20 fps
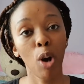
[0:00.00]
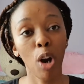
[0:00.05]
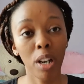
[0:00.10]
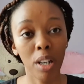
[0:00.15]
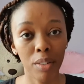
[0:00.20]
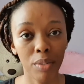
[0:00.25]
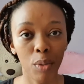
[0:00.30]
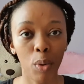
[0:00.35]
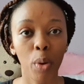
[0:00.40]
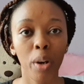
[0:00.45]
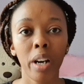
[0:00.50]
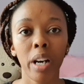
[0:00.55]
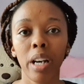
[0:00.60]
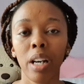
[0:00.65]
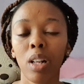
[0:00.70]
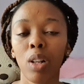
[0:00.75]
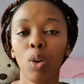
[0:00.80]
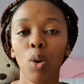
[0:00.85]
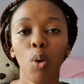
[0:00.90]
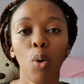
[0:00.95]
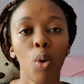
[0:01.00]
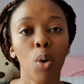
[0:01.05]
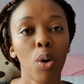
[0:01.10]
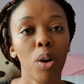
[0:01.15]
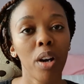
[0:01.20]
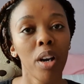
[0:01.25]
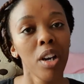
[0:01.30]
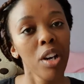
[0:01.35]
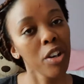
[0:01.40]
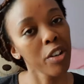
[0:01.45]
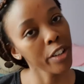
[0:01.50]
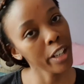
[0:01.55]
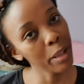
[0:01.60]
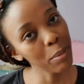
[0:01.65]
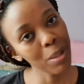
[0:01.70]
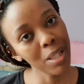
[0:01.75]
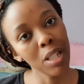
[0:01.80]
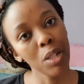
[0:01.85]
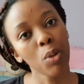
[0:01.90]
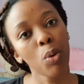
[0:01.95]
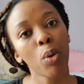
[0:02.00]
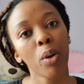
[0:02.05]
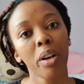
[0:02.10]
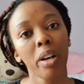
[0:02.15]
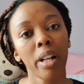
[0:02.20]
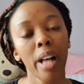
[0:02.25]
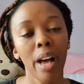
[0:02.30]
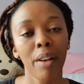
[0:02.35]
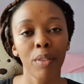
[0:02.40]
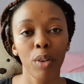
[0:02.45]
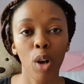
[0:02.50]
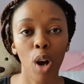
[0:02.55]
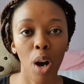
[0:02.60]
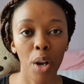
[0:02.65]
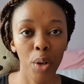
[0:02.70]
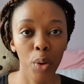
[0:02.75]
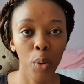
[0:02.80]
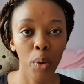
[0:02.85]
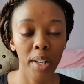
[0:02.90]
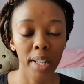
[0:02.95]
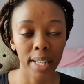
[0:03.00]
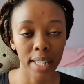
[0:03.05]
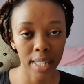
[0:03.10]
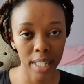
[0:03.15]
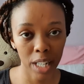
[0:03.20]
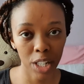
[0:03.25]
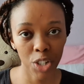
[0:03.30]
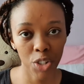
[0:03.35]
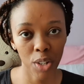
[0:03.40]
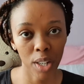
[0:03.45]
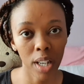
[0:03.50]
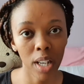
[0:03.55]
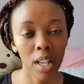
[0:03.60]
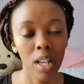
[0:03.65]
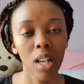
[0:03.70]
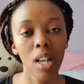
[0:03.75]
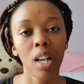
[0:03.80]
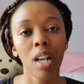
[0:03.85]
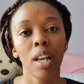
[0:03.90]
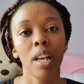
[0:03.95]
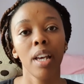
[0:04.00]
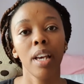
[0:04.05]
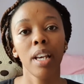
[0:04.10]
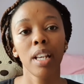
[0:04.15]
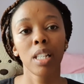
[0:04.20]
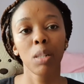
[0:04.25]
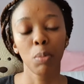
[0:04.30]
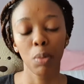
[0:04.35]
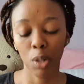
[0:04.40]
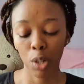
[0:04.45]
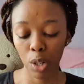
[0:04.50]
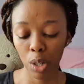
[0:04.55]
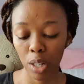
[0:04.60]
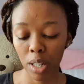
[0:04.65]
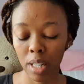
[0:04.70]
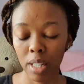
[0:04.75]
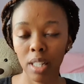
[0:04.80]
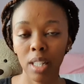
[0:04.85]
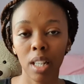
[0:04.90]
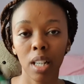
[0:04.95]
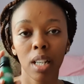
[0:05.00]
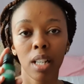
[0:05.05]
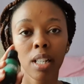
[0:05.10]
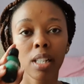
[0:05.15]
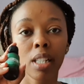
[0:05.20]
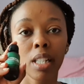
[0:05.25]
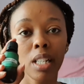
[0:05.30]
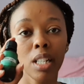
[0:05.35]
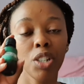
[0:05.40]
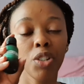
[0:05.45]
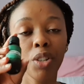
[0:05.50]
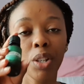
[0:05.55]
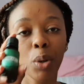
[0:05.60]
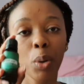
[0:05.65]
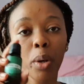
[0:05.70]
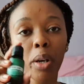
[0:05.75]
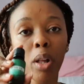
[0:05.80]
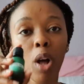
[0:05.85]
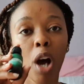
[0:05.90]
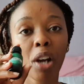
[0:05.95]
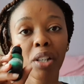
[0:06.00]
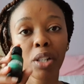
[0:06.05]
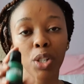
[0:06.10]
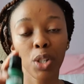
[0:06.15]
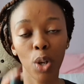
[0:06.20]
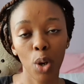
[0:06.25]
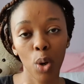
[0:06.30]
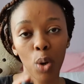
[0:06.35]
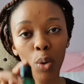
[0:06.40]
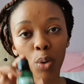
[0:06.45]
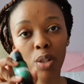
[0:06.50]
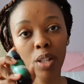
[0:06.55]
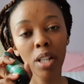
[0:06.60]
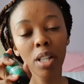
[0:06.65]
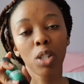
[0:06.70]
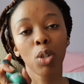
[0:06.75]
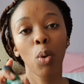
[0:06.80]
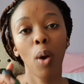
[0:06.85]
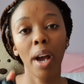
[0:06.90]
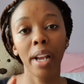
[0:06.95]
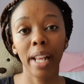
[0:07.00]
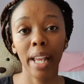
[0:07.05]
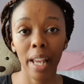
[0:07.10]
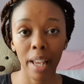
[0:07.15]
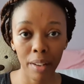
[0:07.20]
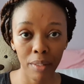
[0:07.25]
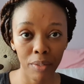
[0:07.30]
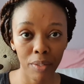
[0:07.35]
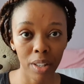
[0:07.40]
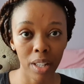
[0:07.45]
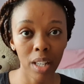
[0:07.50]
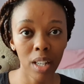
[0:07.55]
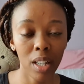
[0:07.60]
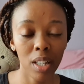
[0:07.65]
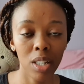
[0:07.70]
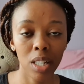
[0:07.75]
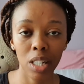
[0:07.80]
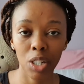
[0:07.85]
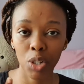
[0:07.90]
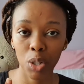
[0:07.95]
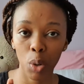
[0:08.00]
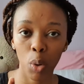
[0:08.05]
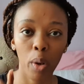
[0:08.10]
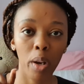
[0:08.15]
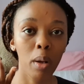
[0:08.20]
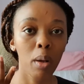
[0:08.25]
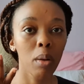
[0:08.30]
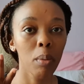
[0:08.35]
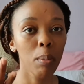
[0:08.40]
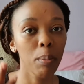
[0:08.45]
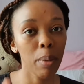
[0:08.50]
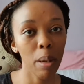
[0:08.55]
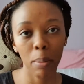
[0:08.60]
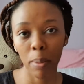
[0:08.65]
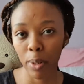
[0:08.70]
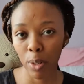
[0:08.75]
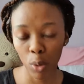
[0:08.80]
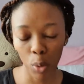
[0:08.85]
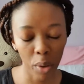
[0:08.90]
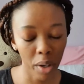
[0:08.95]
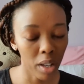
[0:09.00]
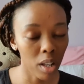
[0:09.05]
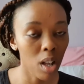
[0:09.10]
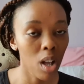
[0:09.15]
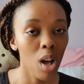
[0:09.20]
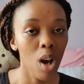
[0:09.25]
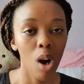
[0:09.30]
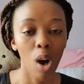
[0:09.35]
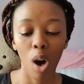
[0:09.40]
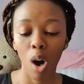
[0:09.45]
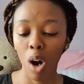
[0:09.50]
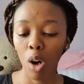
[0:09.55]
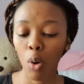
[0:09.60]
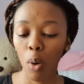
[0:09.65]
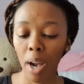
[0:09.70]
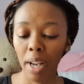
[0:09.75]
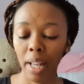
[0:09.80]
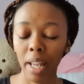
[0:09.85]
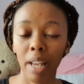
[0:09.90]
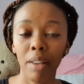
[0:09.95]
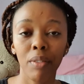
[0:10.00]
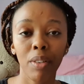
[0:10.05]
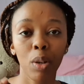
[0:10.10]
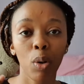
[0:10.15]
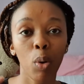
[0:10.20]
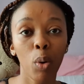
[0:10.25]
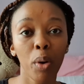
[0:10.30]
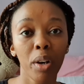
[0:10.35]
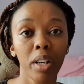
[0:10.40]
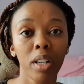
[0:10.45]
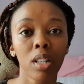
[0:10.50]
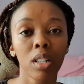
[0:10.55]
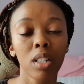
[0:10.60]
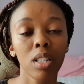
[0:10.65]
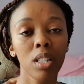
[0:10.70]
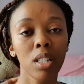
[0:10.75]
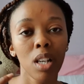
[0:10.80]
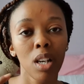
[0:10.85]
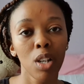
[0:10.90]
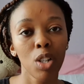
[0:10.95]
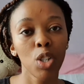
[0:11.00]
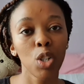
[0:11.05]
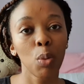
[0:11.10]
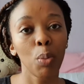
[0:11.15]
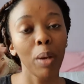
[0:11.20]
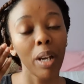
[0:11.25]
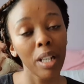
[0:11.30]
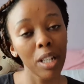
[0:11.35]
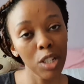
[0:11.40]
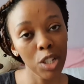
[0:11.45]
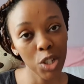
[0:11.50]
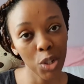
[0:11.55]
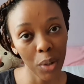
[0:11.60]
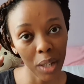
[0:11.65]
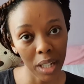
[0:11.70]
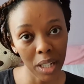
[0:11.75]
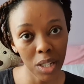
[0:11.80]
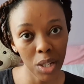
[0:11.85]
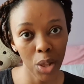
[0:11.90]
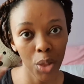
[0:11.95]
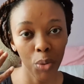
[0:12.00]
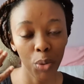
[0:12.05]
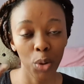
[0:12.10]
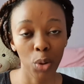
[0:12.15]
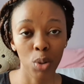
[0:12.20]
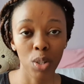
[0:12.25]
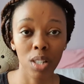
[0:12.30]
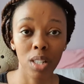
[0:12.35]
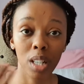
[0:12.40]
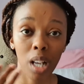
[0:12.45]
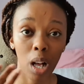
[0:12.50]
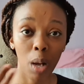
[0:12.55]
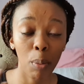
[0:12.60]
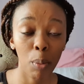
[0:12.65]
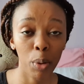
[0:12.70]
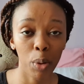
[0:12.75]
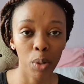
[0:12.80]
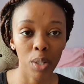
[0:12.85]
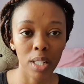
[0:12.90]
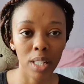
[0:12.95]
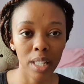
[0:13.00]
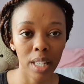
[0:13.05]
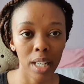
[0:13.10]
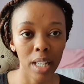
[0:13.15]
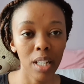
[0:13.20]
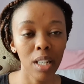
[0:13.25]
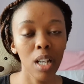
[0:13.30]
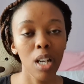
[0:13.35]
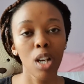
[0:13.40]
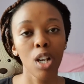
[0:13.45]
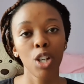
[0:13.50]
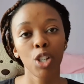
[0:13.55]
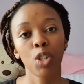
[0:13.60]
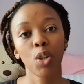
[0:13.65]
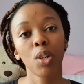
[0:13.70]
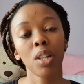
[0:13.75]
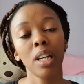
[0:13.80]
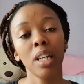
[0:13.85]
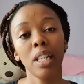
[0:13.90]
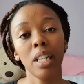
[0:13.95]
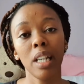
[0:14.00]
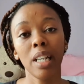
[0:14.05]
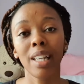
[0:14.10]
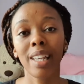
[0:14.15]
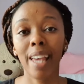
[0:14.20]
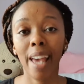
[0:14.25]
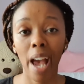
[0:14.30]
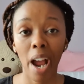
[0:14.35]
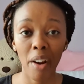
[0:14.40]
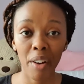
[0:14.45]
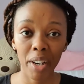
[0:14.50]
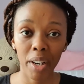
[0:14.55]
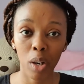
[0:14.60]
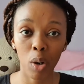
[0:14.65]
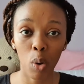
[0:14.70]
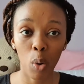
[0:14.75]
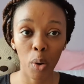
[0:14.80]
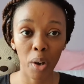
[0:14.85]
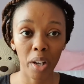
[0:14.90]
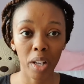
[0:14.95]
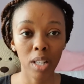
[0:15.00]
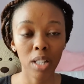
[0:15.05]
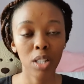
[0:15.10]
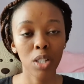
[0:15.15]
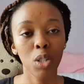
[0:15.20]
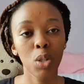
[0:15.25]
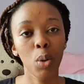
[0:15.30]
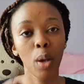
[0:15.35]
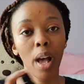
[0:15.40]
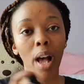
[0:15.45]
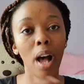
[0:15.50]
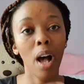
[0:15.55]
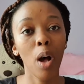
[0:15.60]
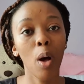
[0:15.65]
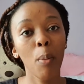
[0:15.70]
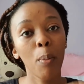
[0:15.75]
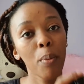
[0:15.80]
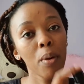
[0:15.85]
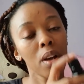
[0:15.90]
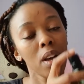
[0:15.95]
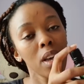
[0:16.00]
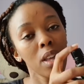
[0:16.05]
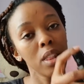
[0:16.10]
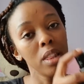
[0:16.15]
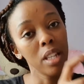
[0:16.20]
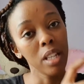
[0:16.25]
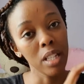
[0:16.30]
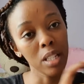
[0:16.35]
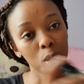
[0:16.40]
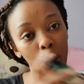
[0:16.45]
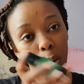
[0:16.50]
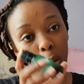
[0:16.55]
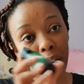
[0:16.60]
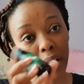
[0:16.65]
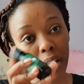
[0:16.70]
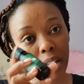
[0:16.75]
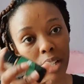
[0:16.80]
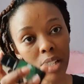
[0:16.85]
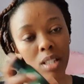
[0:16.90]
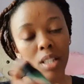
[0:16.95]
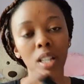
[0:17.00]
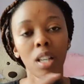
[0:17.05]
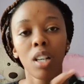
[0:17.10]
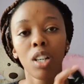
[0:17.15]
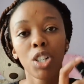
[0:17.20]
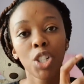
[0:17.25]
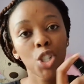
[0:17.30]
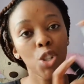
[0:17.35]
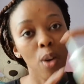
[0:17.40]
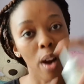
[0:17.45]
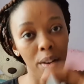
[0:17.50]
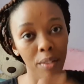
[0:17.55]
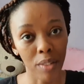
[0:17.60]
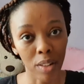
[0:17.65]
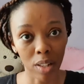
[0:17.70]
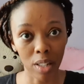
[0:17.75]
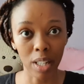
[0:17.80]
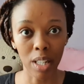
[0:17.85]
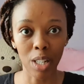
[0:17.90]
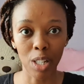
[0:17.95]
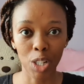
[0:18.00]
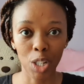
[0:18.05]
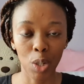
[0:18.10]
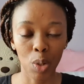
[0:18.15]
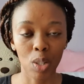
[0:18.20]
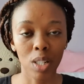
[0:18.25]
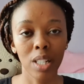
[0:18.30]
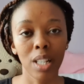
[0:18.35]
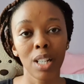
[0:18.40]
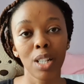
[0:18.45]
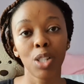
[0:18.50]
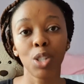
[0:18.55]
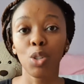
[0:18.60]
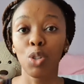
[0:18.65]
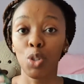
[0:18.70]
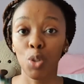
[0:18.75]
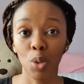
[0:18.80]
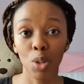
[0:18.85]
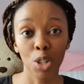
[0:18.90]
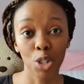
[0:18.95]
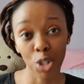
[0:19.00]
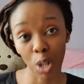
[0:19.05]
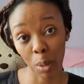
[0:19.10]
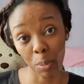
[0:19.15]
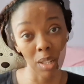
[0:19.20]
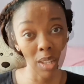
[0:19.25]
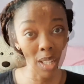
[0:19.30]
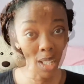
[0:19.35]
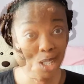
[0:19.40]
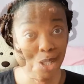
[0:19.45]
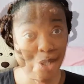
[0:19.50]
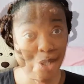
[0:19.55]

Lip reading: olive oil or grapeseed oil, avocado oil, etc. is because tea tree oil on its own is quite heavy. Tea tree oil, peppermint oil are quite heavy oils to penetrate through your scalp or your skin. So they need carrier oils to help these oils travel into your skin to do the job that they